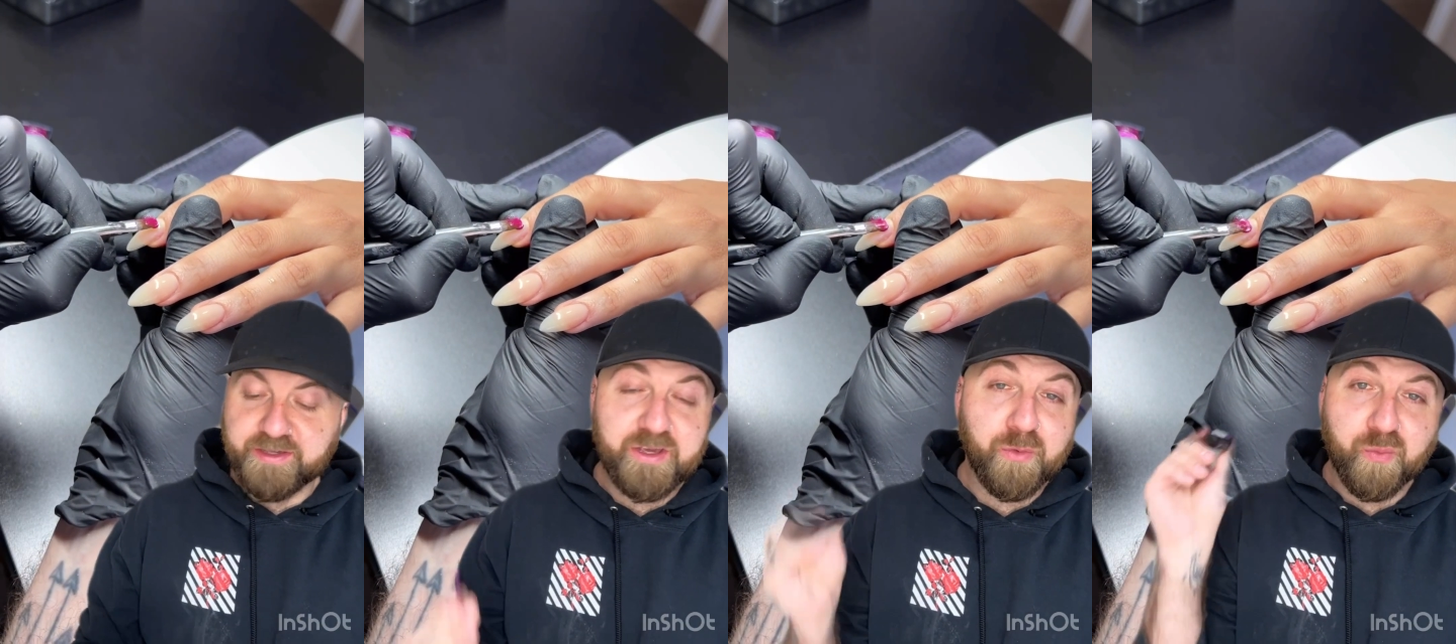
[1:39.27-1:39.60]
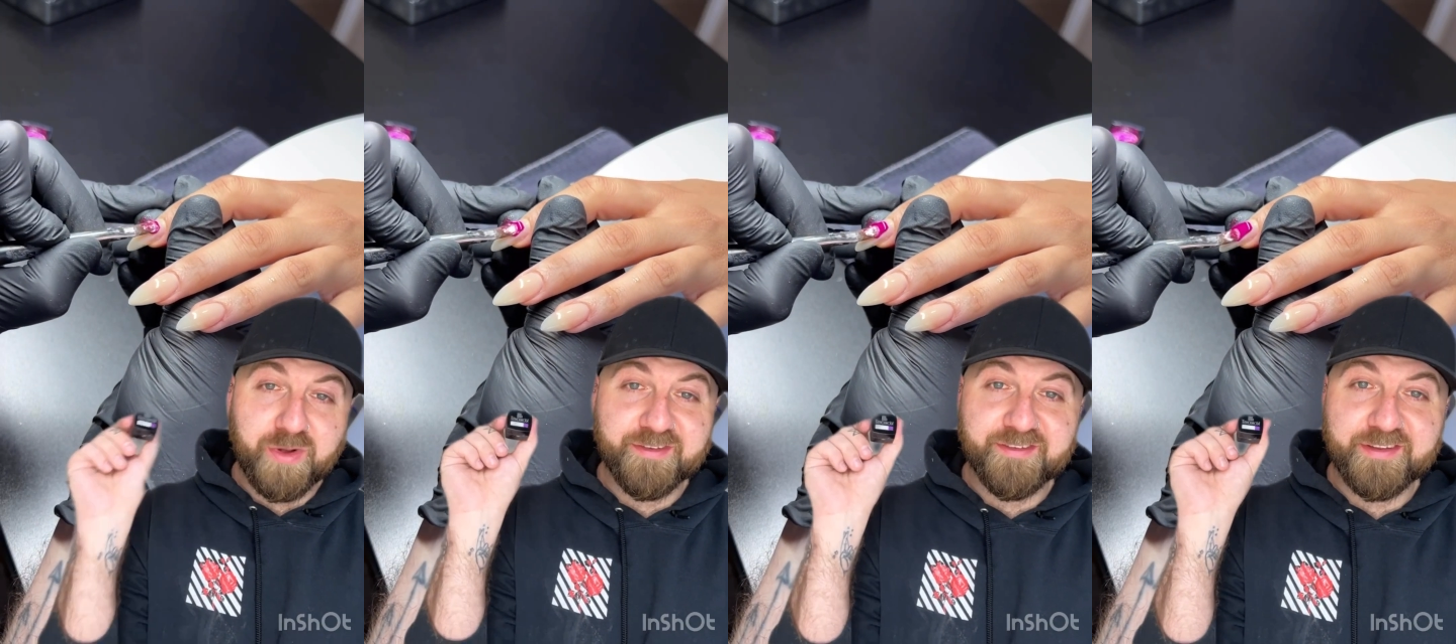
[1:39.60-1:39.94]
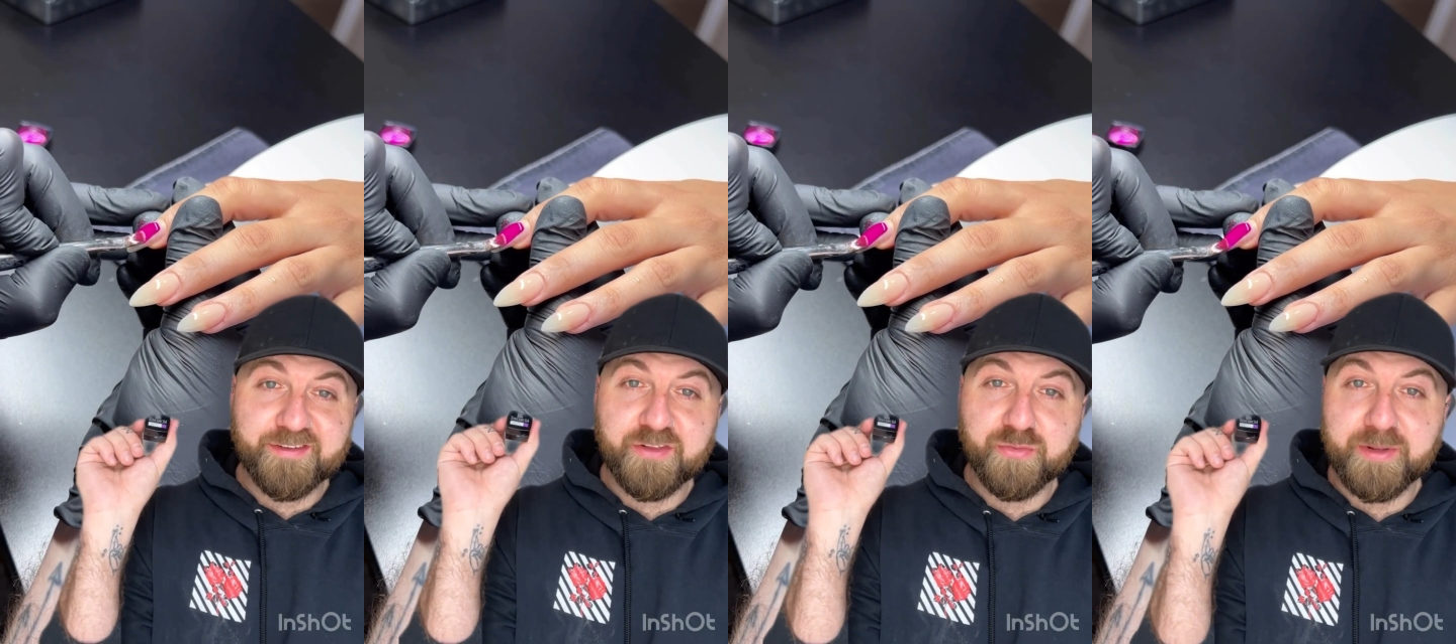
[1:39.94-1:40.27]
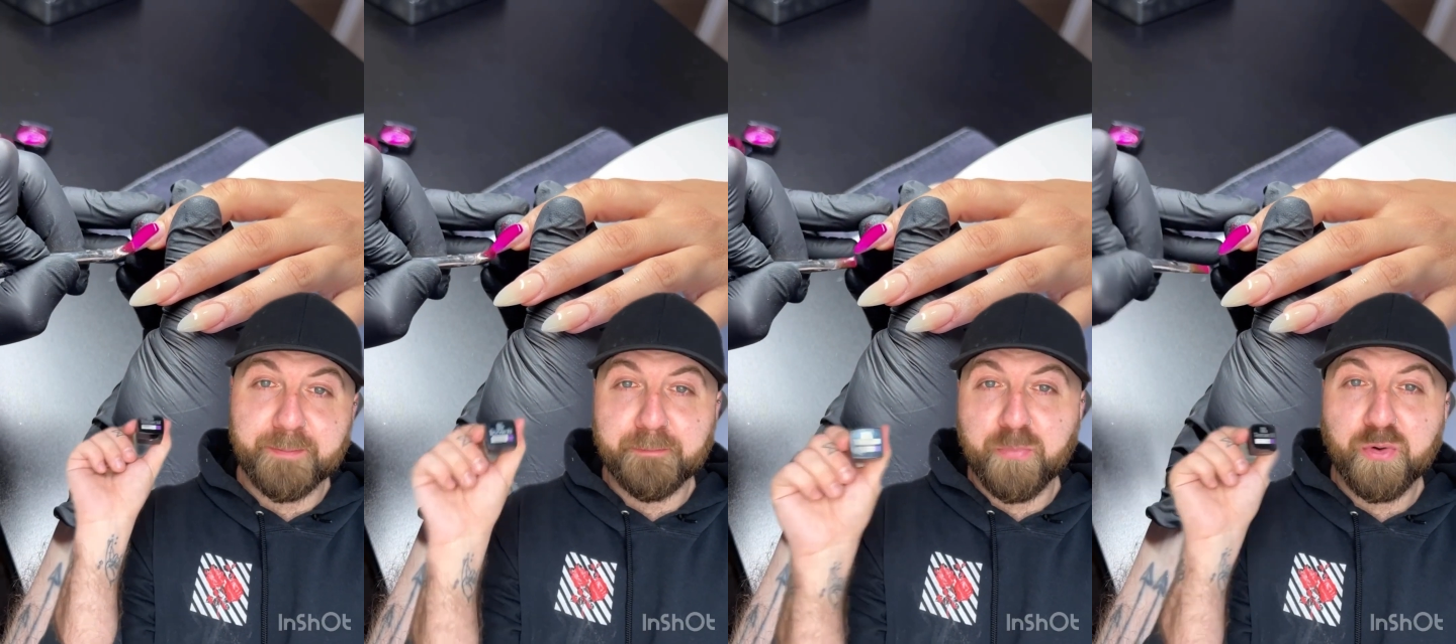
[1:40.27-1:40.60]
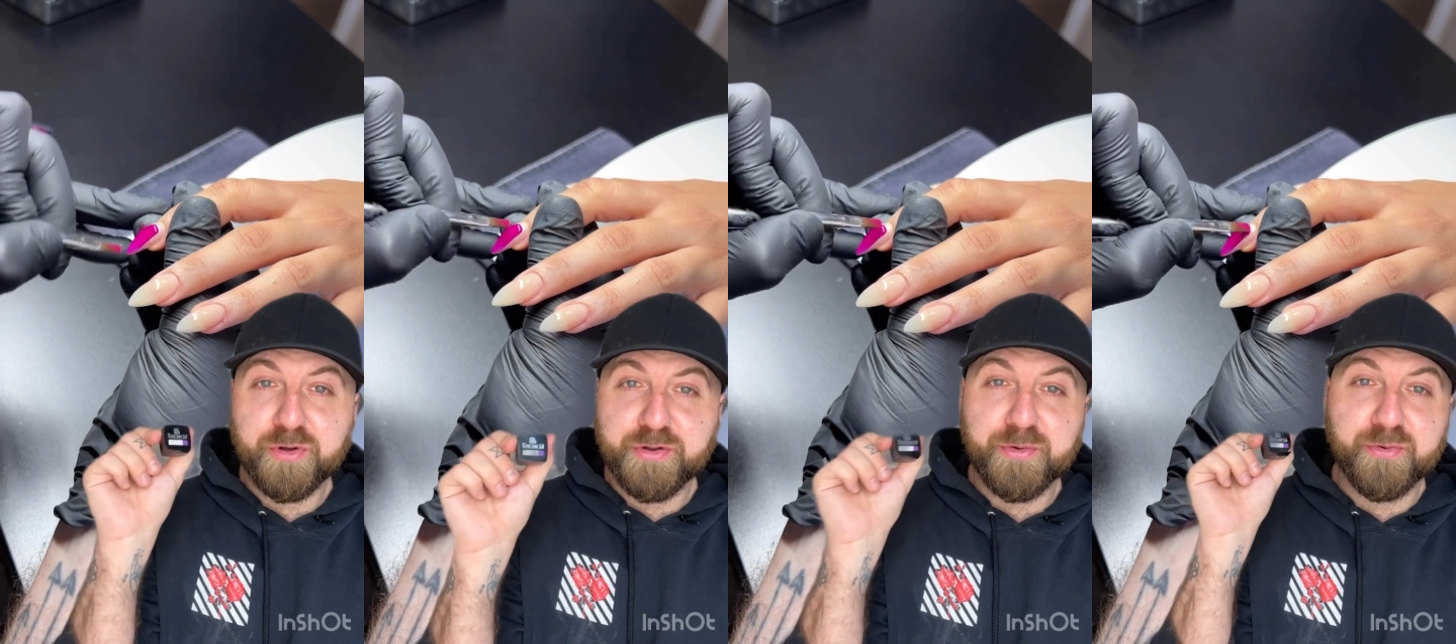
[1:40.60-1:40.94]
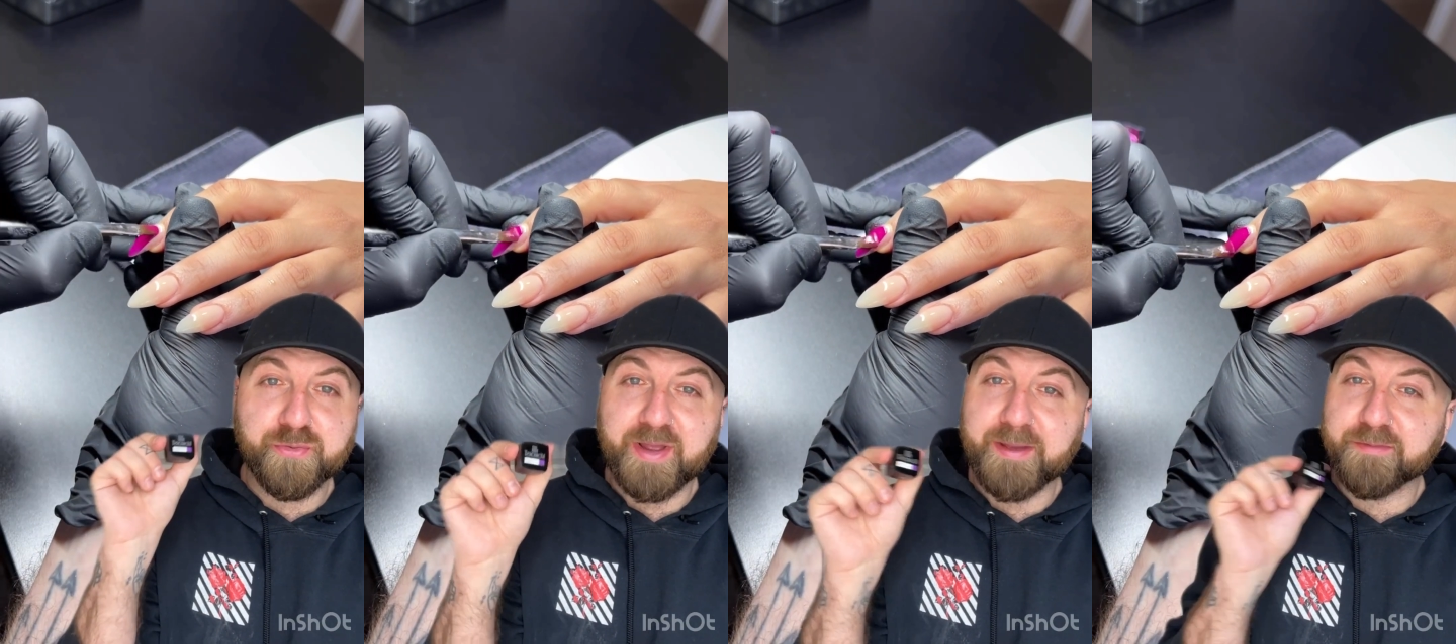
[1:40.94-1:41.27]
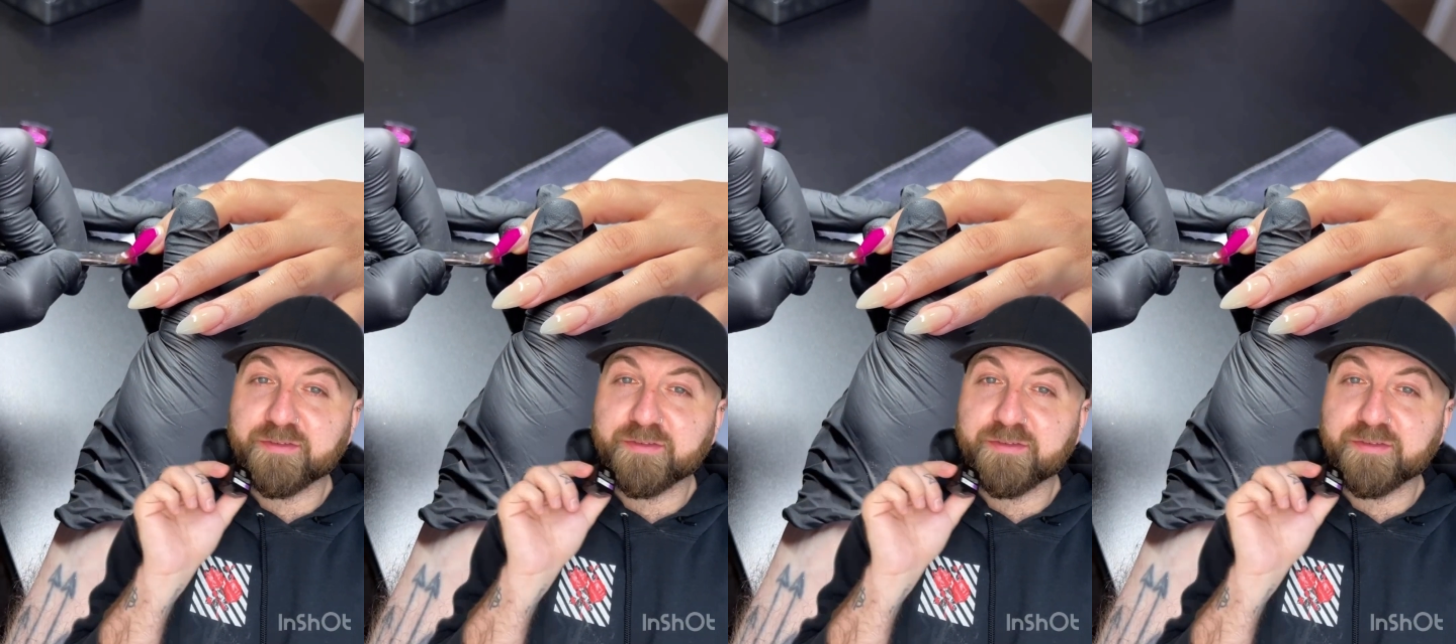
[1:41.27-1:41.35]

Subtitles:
E163 Bordeaux Grape.